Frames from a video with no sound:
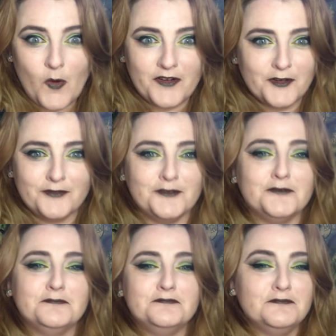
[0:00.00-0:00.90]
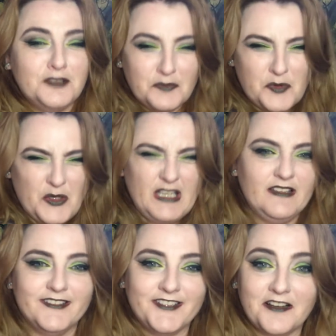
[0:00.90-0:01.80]
wonderful
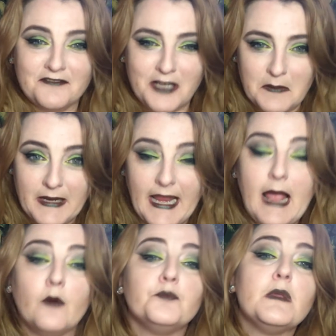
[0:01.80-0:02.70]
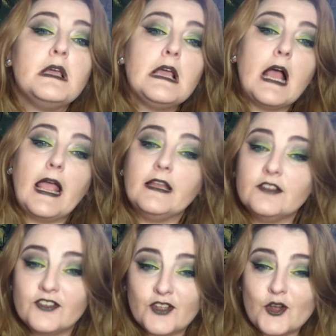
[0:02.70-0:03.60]
spooky stuff coming out.
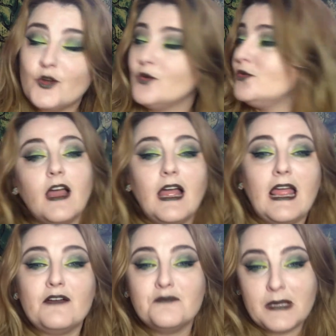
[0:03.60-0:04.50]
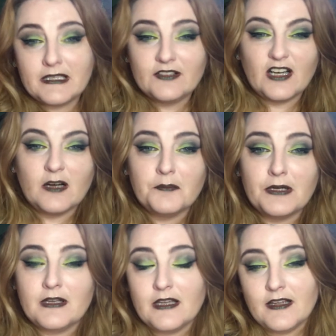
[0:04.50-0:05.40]
And so I have picked
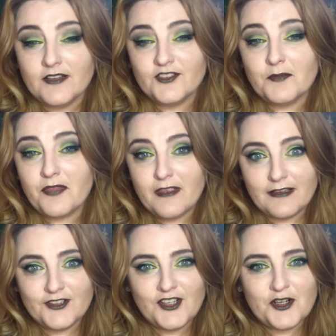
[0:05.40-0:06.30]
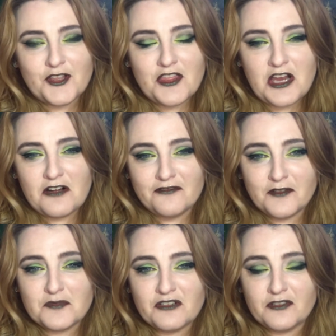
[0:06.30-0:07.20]
up some things here and there
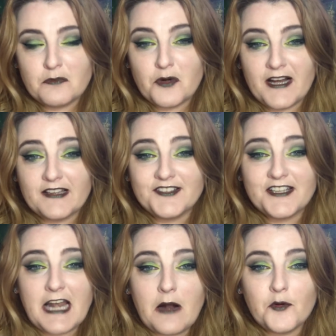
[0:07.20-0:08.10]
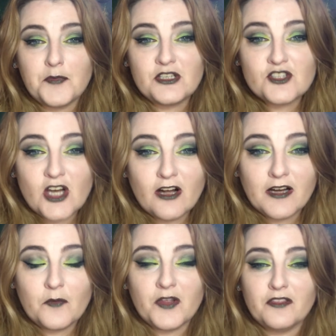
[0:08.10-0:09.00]
from different brands that I will be
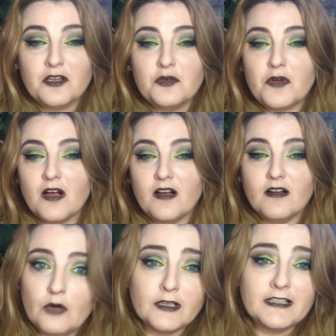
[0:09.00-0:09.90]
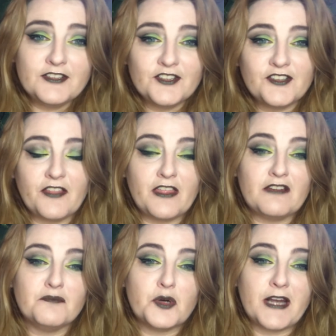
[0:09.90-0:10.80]
sharing with you, uh, releases that
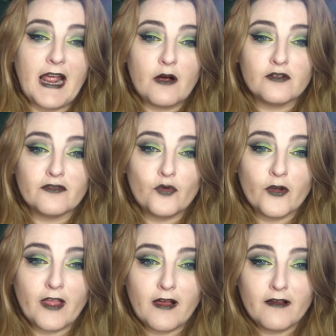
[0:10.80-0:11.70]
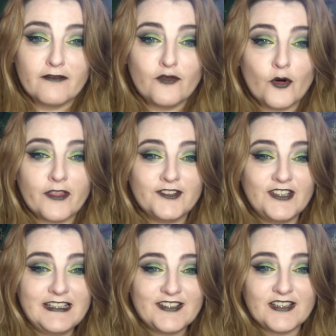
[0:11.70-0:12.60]
they've put out for the for the
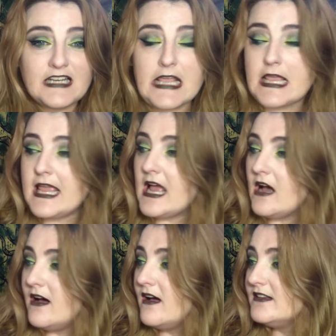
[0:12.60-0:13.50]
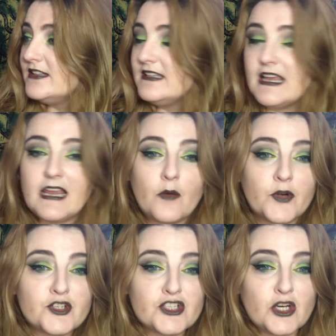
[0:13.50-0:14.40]
season. Uh, today I
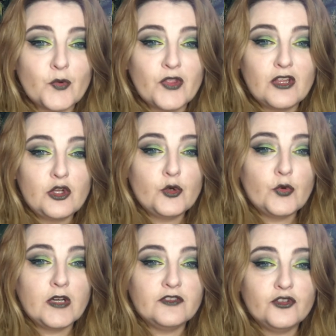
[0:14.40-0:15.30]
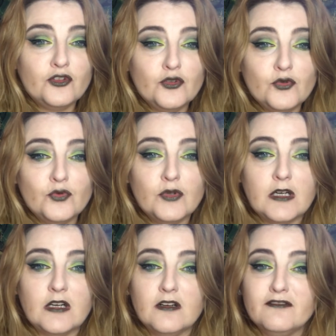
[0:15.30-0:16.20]
want to share with you
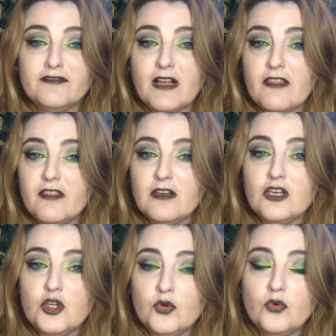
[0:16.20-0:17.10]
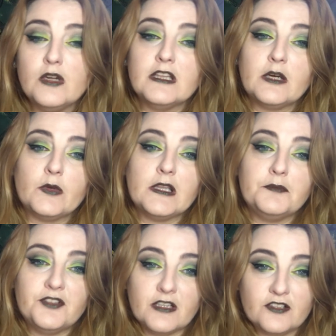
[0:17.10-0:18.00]
two of the new liquid
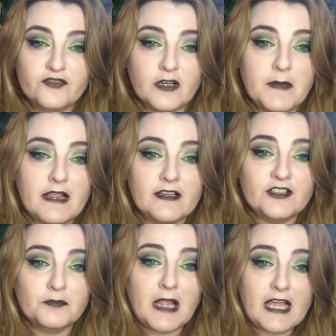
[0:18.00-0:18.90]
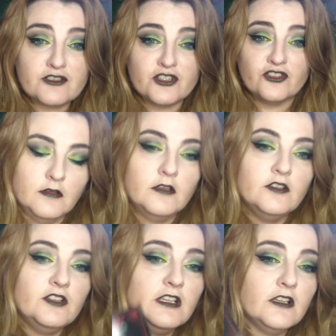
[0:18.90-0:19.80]
lipsticks from LA Splash,
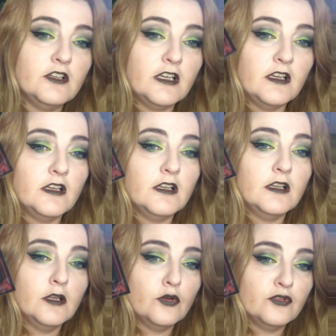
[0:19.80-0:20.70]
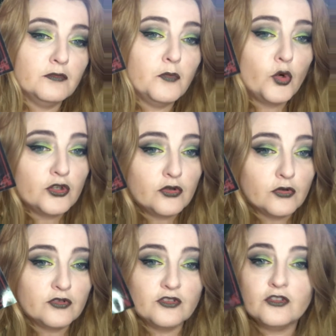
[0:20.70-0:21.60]
Dia de los
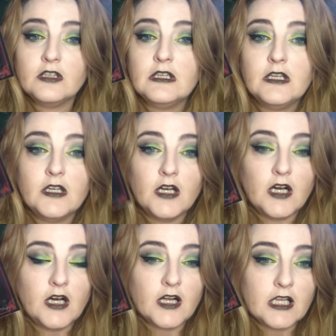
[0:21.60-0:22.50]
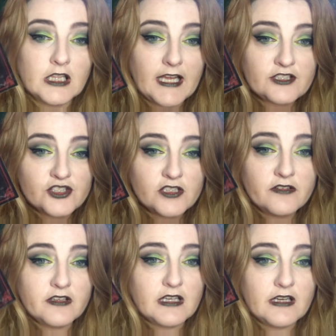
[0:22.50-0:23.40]
Muertos uh,
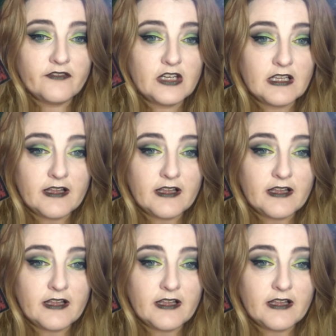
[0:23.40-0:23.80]
collection, the Day of the